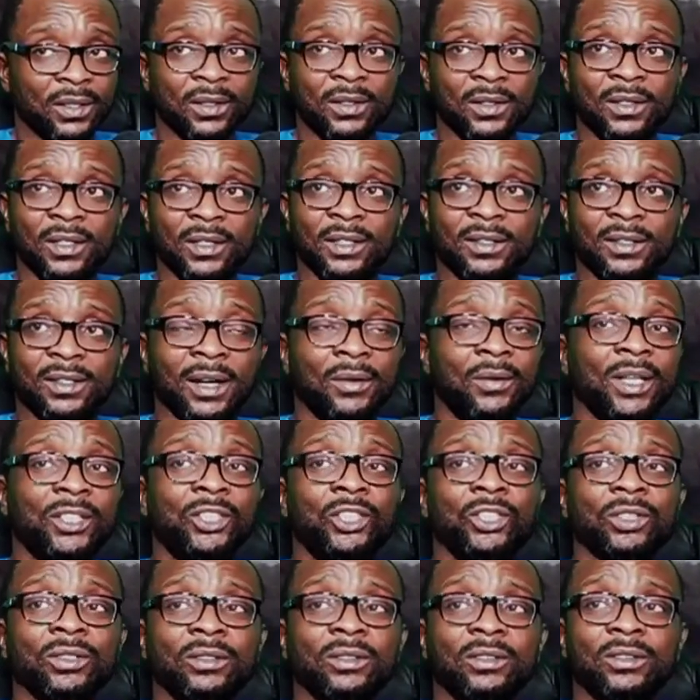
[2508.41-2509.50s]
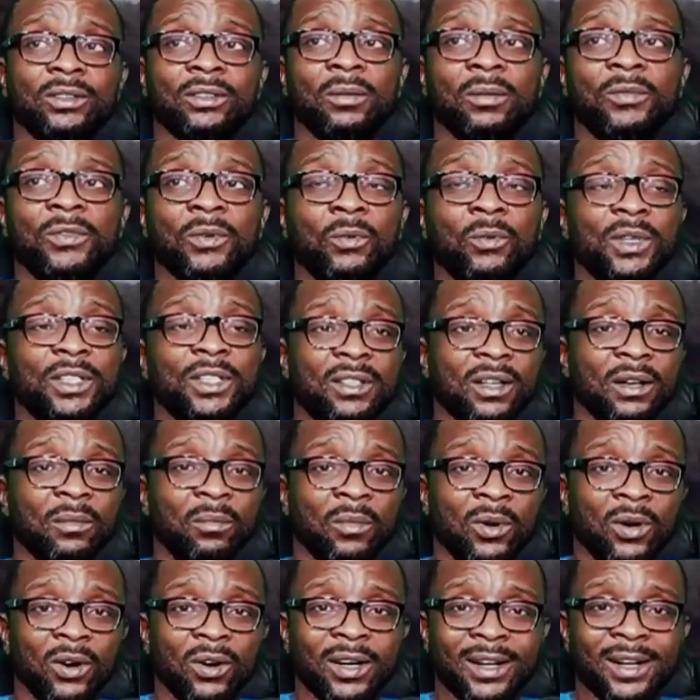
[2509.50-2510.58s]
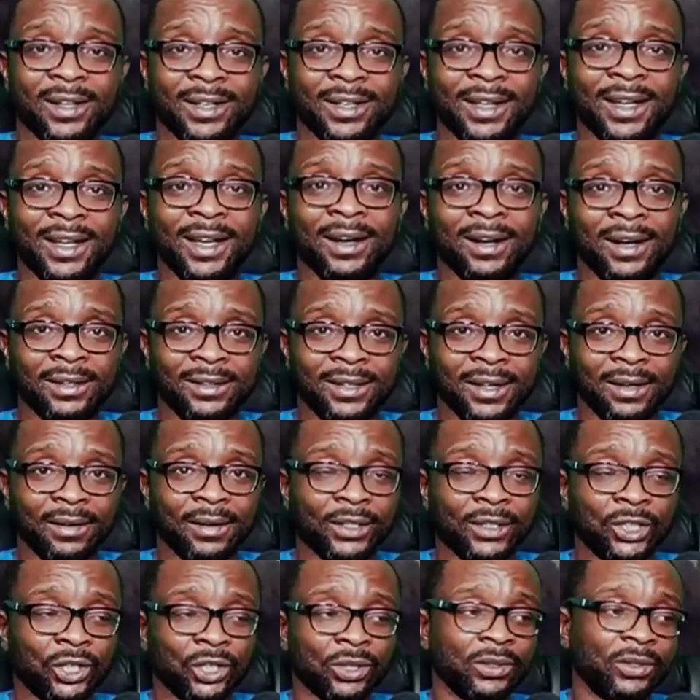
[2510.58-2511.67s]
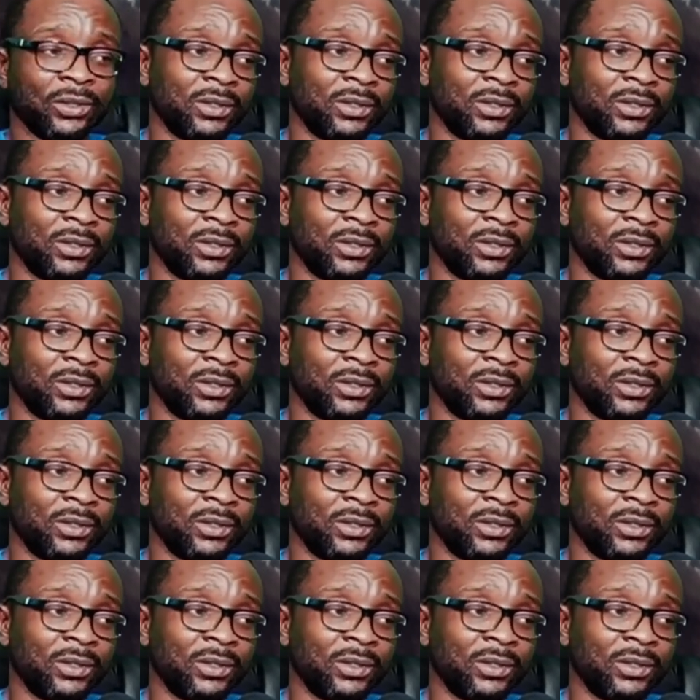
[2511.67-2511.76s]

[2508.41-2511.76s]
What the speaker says: A direction, something with a more clearer direction.